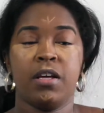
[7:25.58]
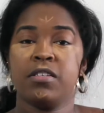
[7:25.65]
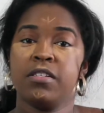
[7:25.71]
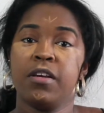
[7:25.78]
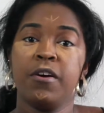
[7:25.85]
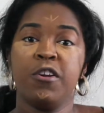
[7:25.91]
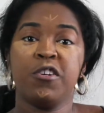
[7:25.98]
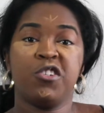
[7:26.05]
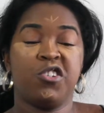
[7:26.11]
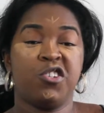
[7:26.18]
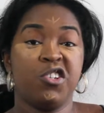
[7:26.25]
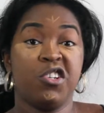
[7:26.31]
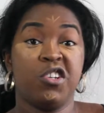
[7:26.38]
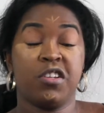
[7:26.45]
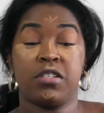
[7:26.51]
so it
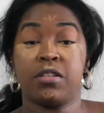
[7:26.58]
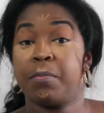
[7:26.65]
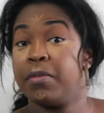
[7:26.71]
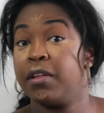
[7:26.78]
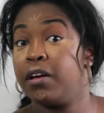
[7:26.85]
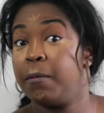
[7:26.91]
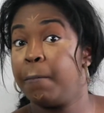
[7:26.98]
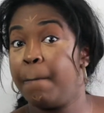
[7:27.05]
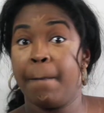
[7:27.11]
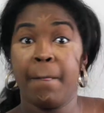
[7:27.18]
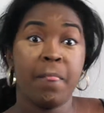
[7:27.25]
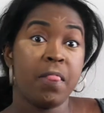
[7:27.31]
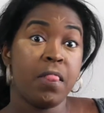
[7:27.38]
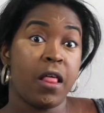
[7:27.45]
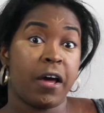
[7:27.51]
should look something
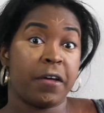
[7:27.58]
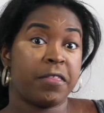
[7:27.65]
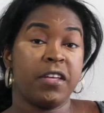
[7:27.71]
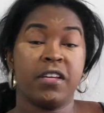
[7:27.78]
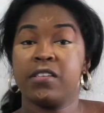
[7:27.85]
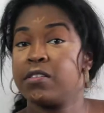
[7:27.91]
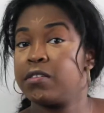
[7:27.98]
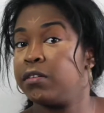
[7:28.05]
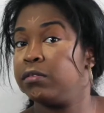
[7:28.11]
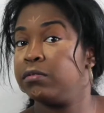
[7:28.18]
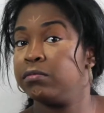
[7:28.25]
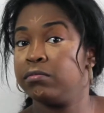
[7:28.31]
like this.